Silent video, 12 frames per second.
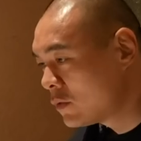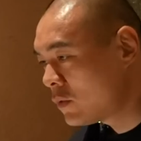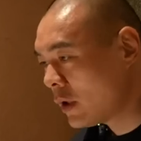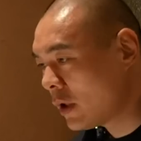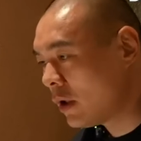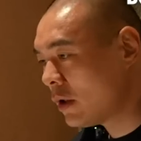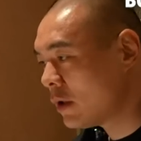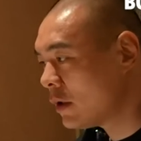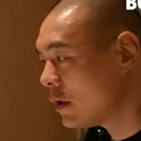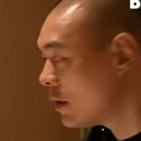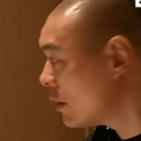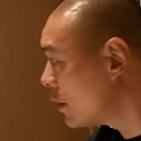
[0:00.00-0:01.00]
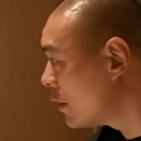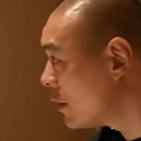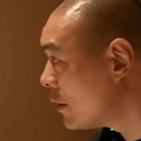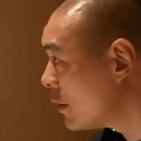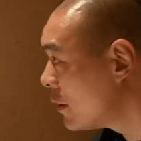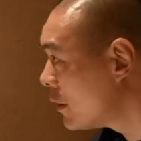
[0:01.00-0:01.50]

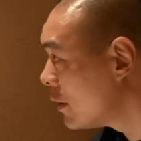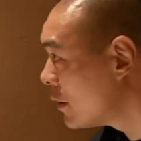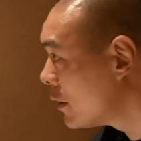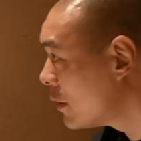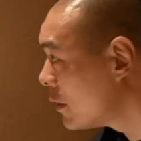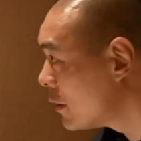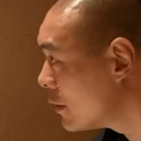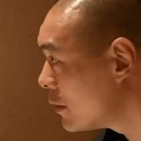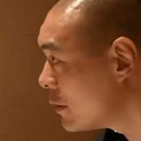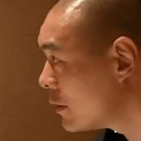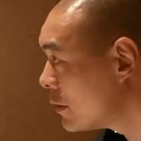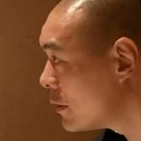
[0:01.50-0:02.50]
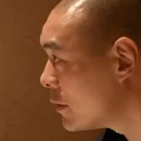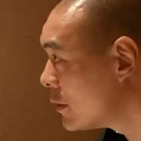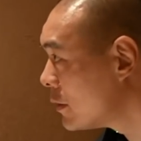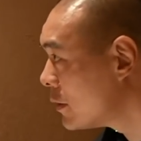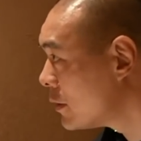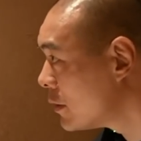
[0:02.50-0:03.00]

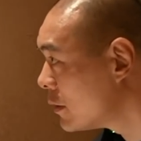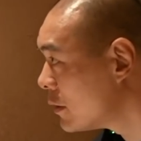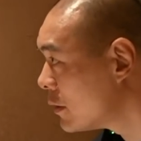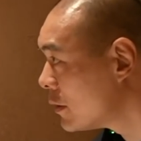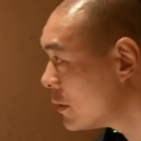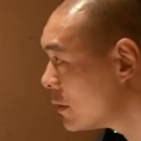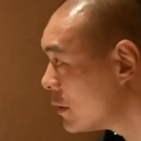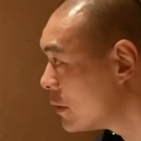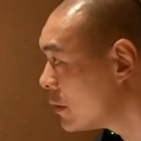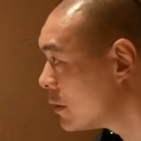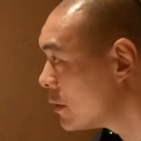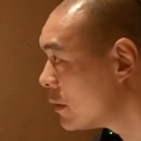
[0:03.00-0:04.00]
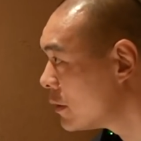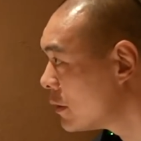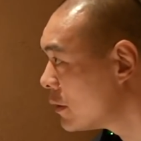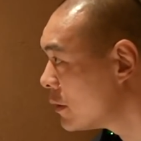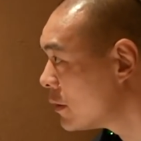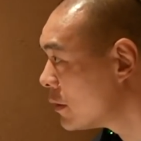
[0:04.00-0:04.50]

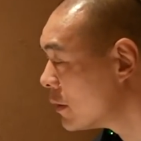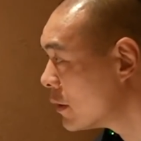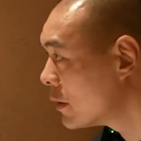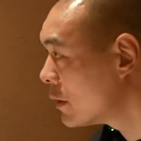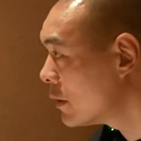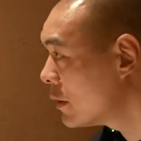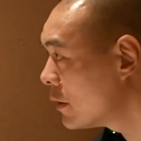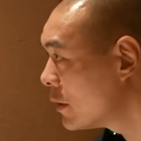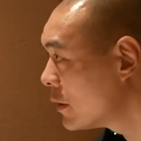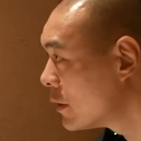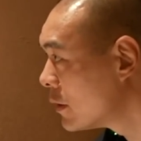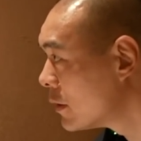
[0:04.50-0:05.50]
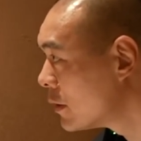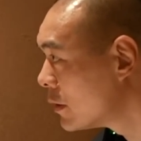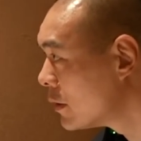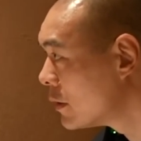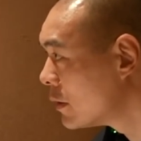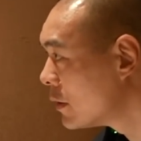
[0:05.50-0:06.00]
No words are spoken by the person on screen.